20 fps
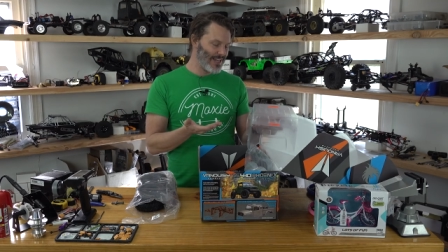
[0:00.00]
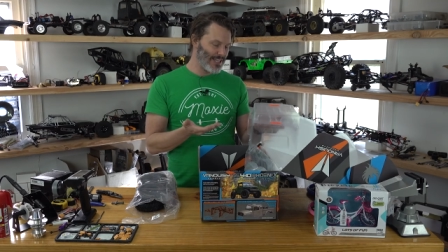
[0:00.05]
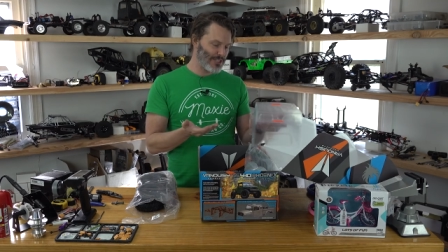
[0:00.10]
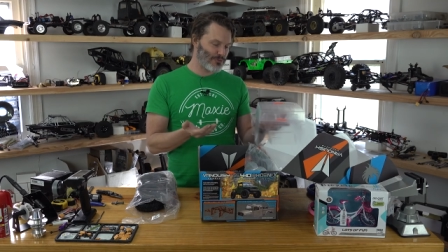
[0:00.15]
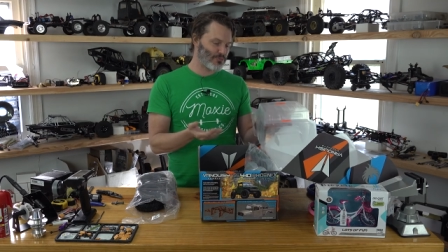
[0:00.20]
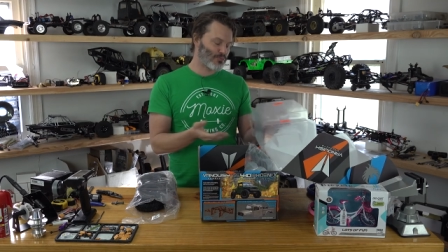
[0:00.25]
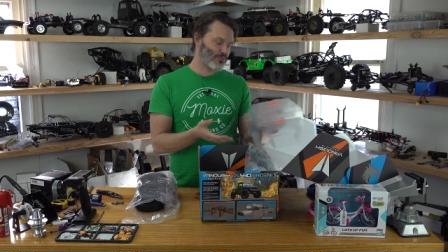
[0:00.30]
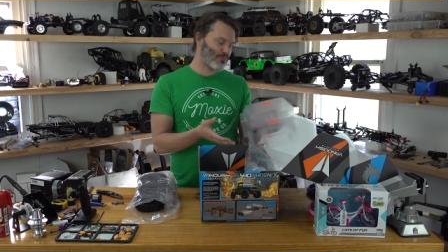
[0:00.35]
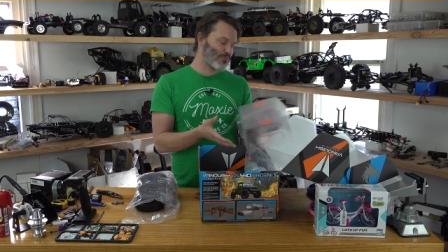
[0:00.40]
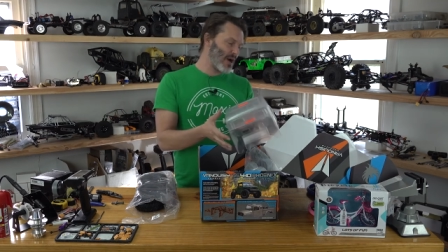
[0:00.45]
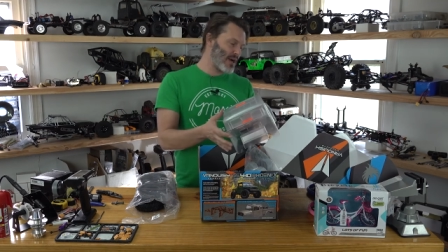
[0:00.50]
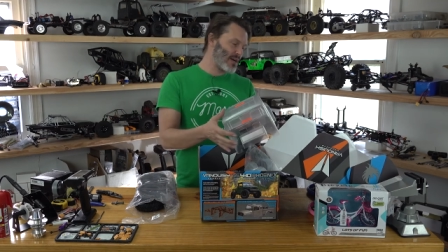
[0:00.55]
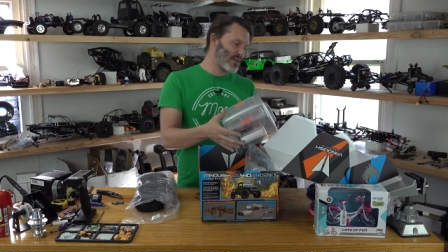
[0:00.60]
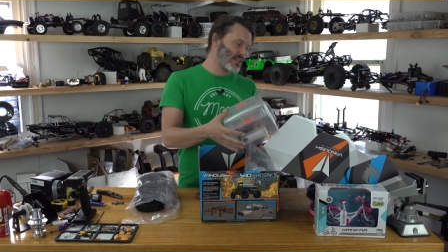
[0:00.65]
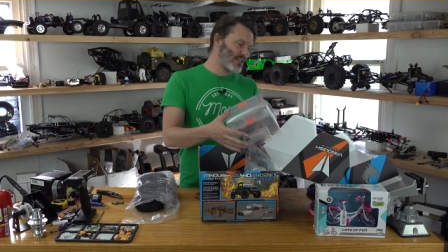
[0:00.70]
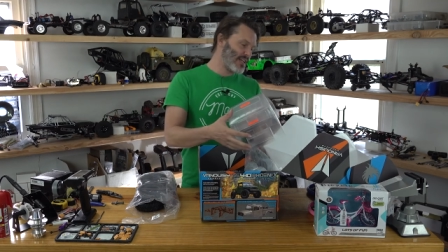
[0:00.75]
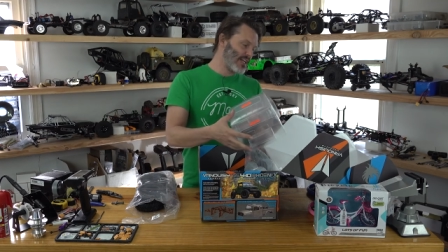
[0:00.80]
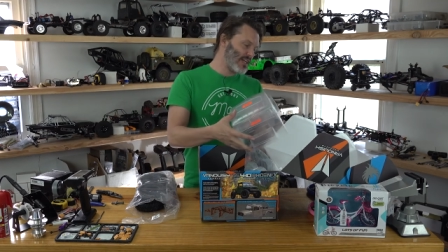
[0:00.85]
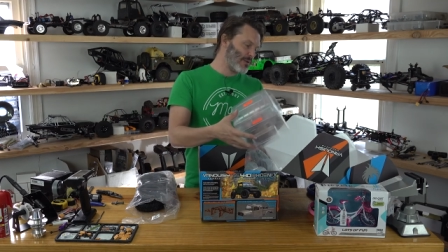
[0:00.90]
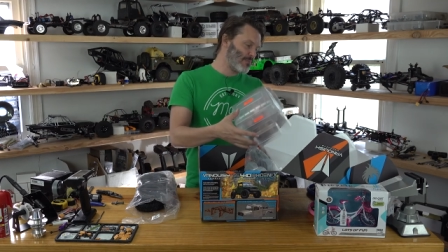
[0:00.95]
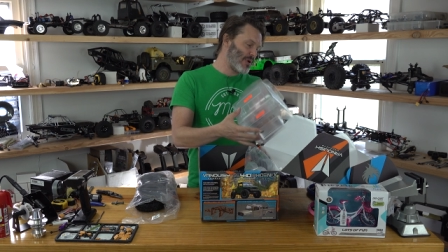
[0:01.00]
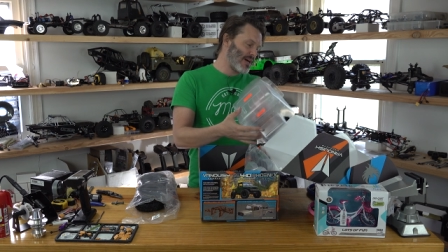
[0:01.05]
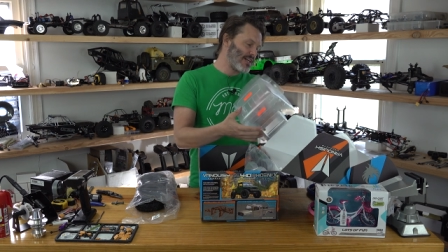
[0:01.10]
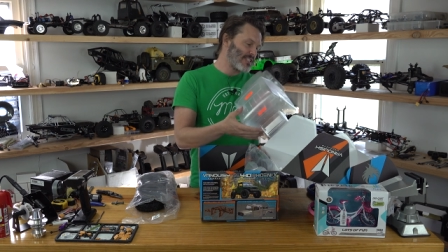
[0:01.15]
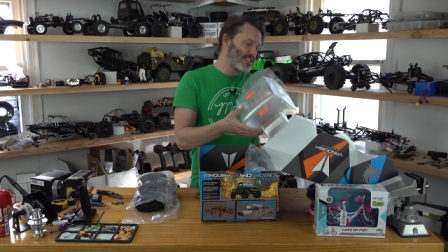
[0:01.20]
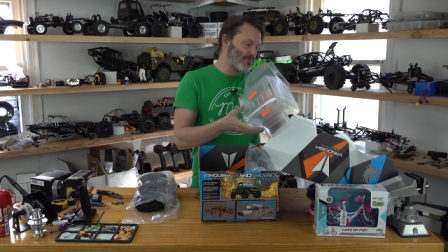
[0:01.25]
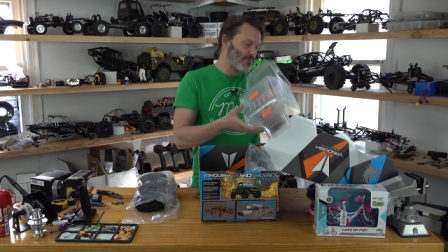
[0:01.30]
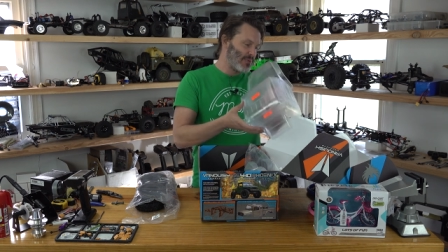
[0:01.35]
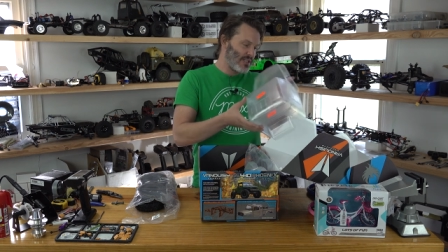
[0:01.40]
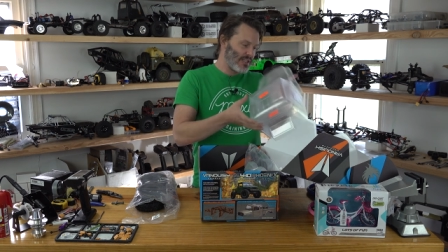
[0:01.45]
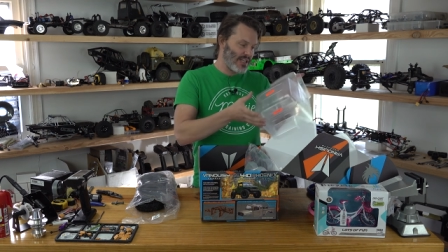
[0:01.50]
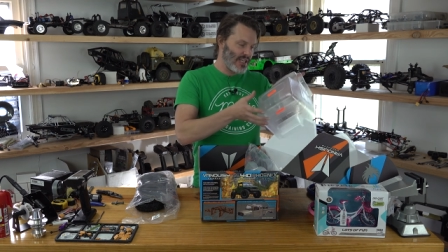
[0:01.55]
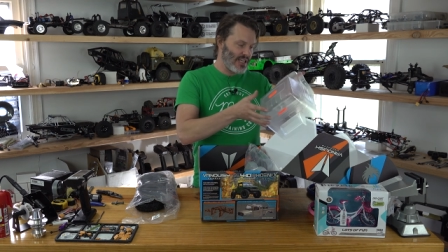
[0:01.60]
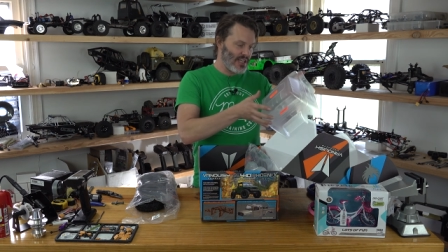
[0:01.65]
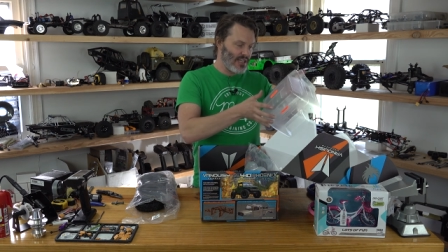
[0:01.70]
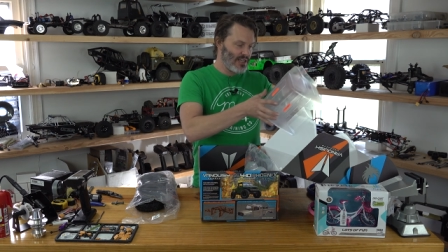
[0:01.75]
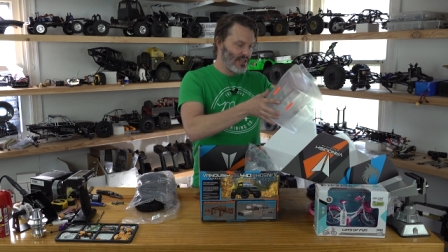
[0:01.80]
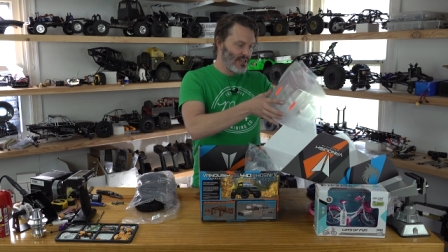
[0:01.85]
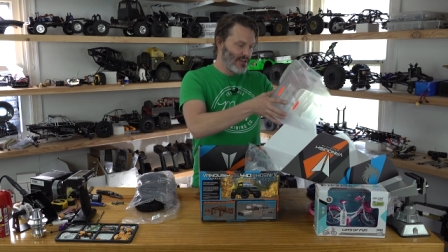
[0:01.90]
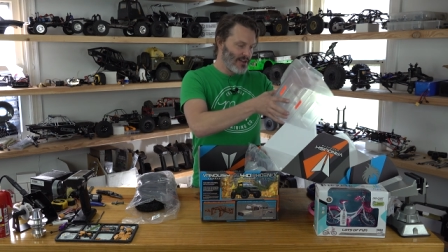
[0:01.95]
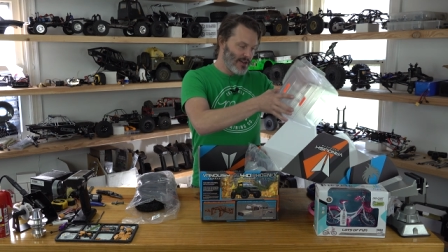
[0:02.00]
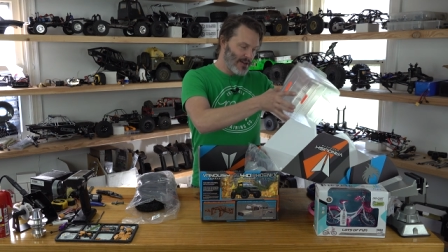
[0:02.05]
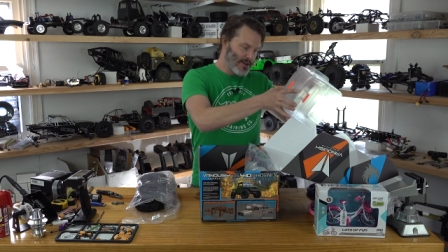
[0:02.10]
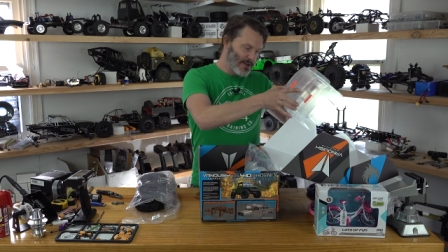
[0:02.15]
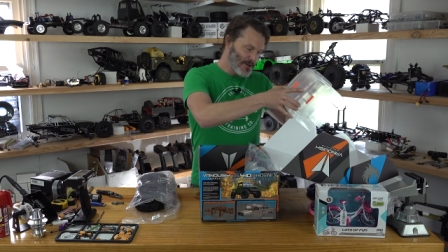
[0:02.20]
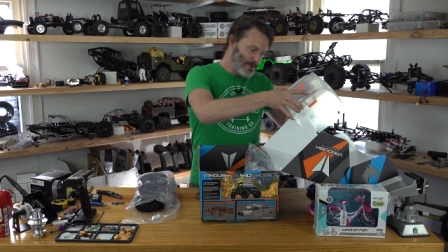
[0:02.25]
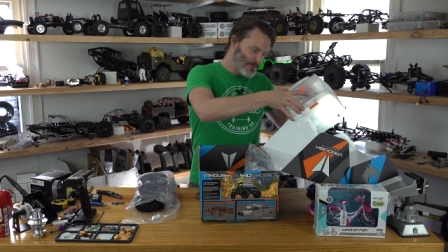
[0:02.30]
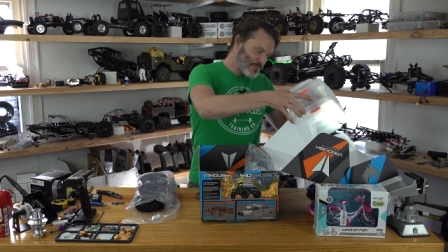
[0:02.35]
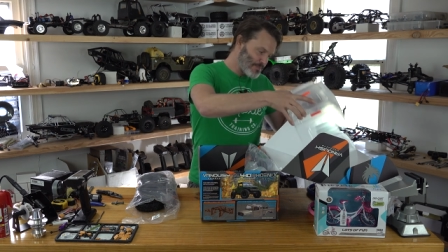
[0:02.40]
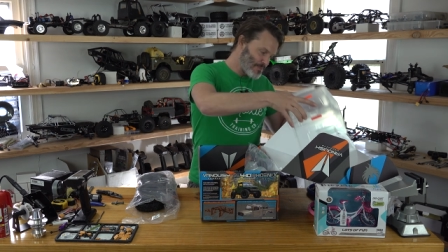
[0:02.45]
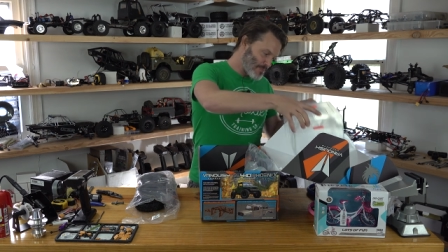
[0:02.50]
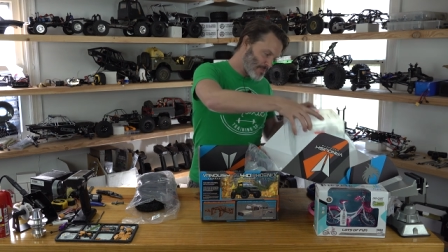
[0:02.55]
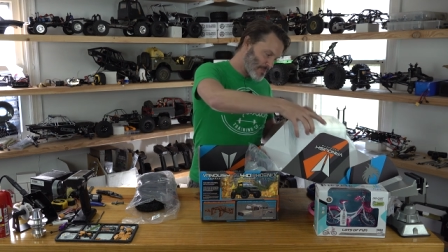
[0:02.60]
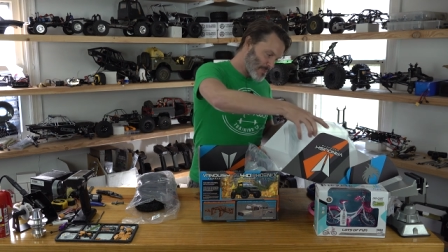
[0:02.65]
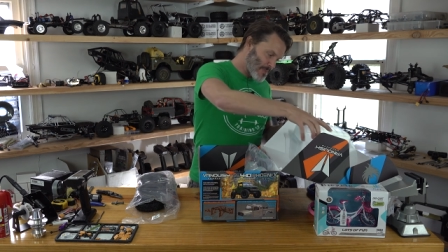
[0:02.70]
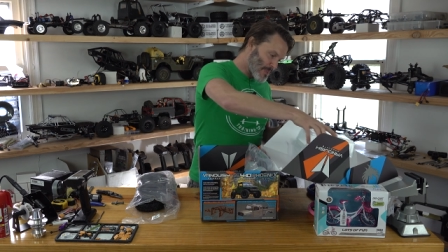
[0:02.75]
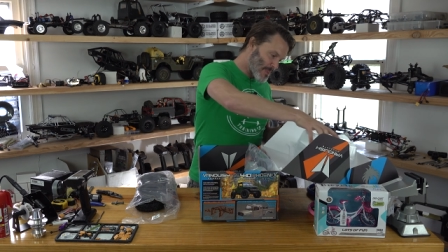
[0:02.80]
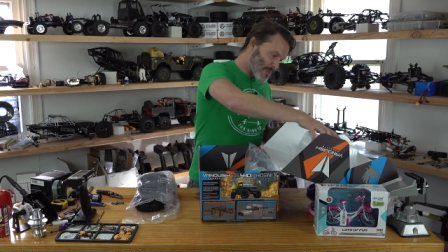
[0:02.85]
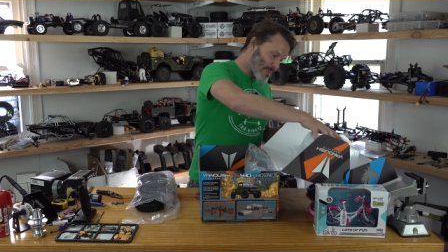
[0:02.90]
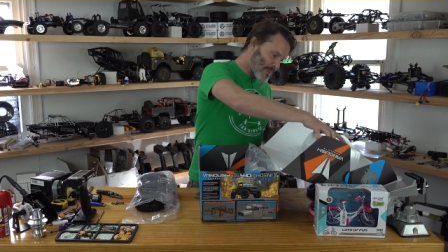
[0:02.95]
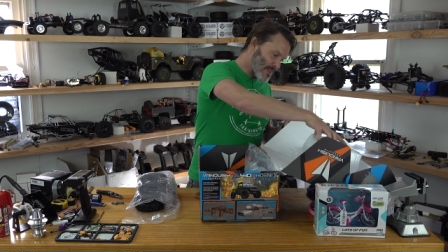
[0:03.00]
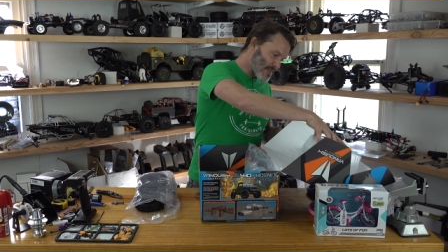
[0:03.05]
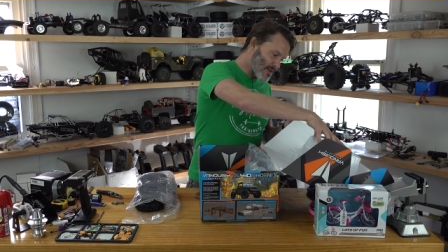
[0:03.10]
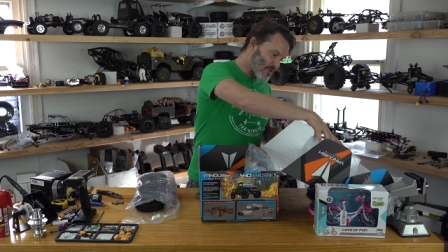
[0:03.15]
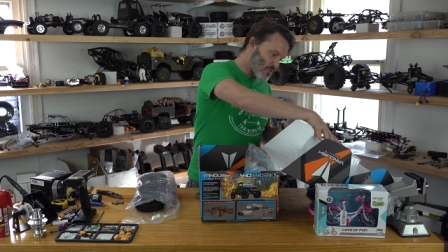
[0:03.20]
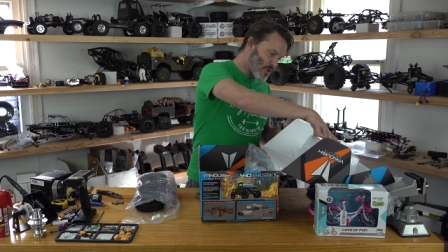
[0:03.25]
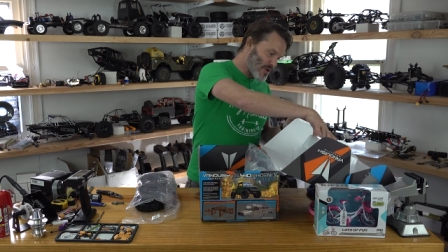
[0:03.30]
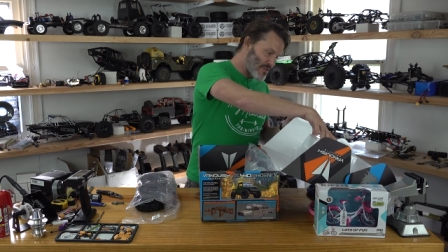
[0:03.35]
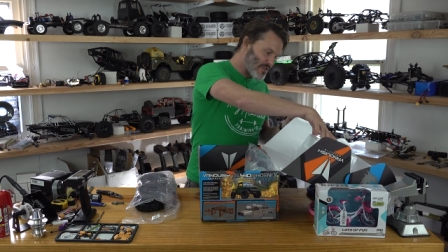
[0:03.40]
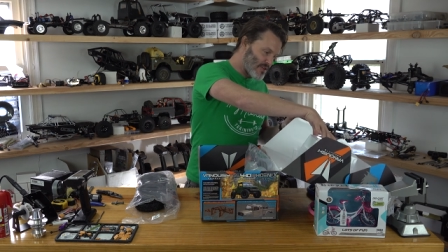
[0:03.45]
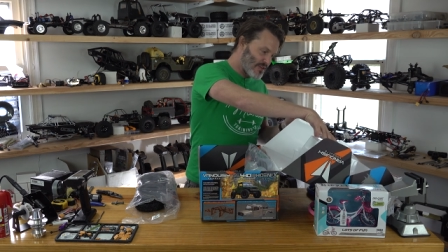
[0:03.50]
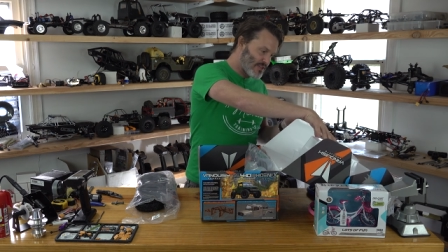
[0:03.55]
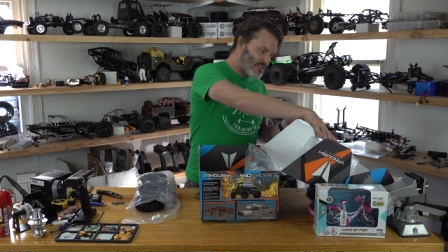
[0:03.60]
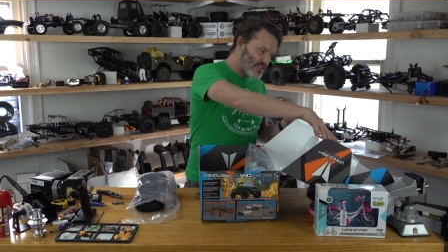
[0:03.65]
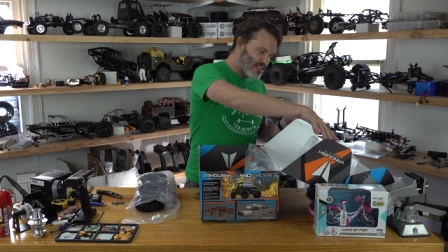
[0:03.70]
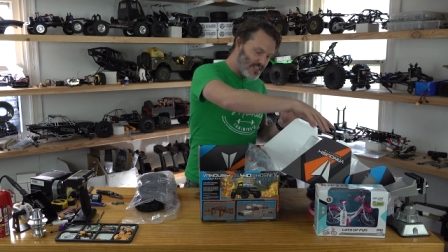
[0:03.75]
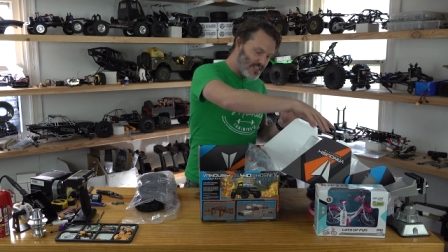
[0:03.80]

It's practically an impossibility with